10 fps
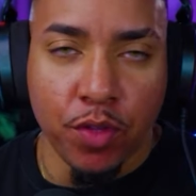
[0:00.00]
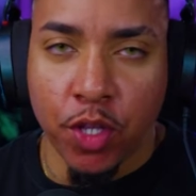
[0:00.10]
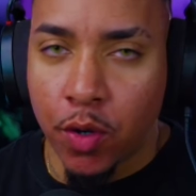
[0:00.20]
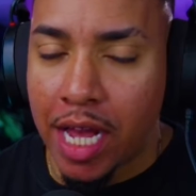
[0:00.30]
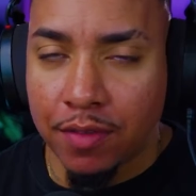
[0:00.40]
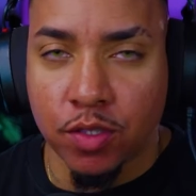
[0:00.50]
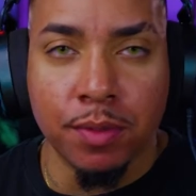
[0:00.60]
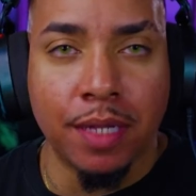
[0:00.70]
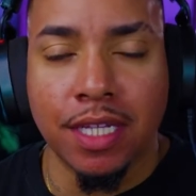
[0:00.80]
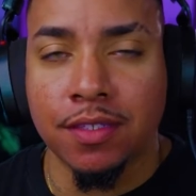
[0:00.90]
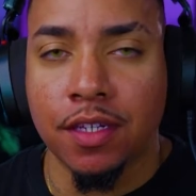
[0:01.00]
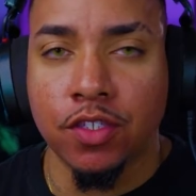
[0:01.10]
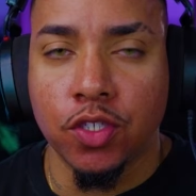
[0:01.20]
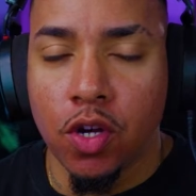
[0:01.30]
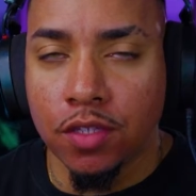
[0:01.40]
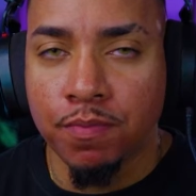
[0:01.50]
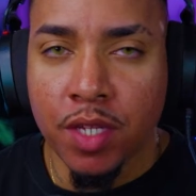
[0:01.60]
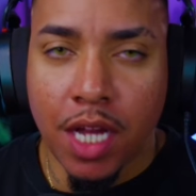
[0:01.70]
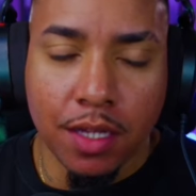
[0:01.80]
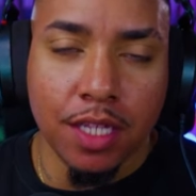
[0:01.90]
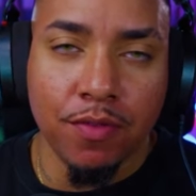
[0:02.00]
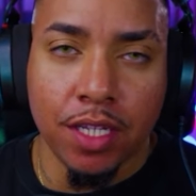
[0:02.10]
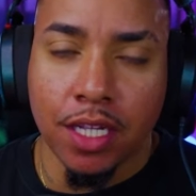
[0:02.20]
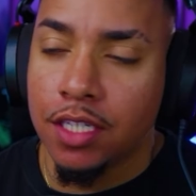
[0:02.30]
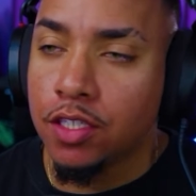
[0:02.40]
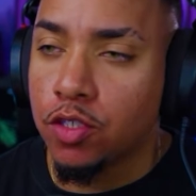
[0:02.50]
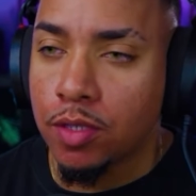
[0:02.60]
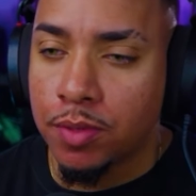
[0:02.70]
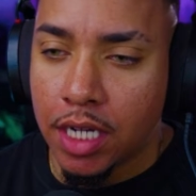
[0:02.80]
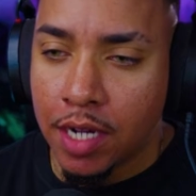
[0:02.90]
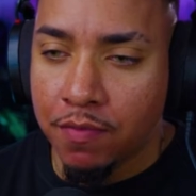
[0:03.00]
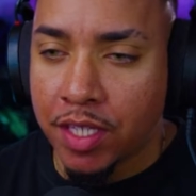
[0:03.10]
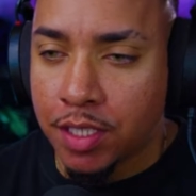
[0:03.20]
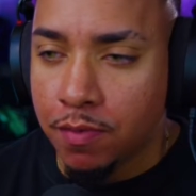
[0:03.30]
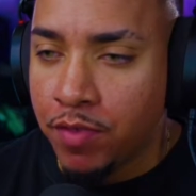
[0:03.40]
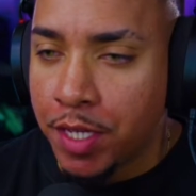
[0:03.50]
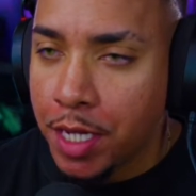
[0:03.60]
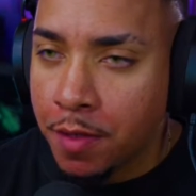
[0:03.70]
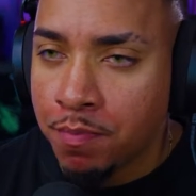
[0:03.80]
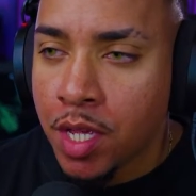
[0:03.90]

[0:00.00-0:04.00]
If you don't have Streamlabs Desktop installed, I'll leave a link in the description of this video.